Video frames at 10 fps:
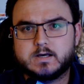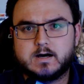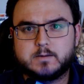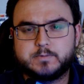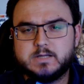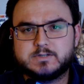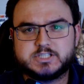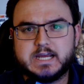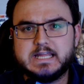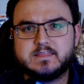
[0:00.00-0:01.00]
Pretty much
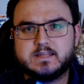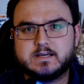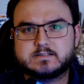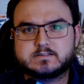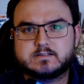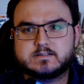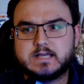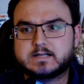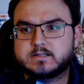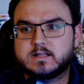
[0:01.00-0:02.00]
anything
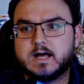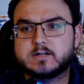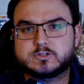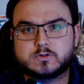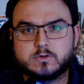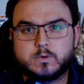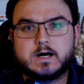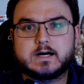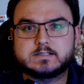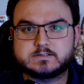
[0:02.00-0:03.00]
technological
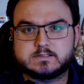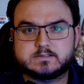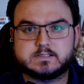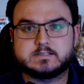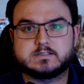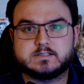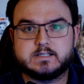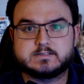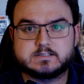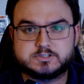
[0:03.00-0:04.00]
wise is
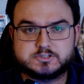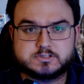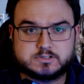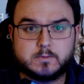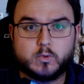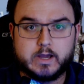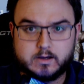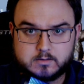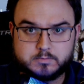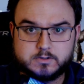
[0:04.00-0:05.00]
in some way a
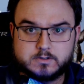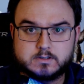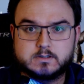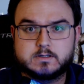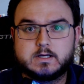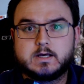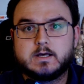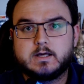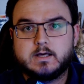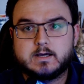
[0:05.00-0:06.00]
computer.
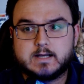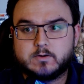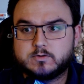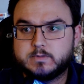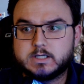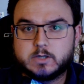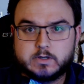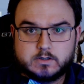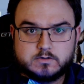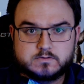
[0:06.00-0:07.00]
And I will be going
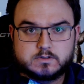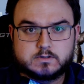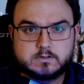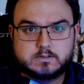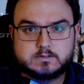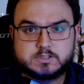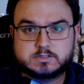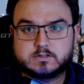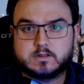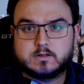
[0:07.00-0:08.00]
over just
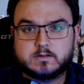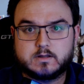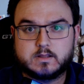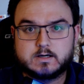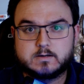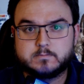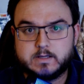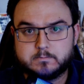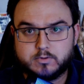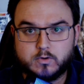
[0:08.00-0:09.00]
the
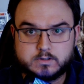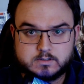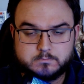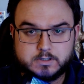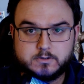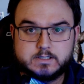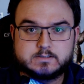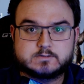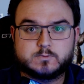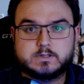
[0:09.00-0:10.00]
important components,
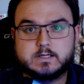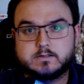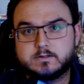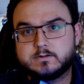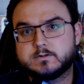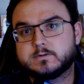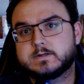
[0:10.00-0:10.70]
what they do,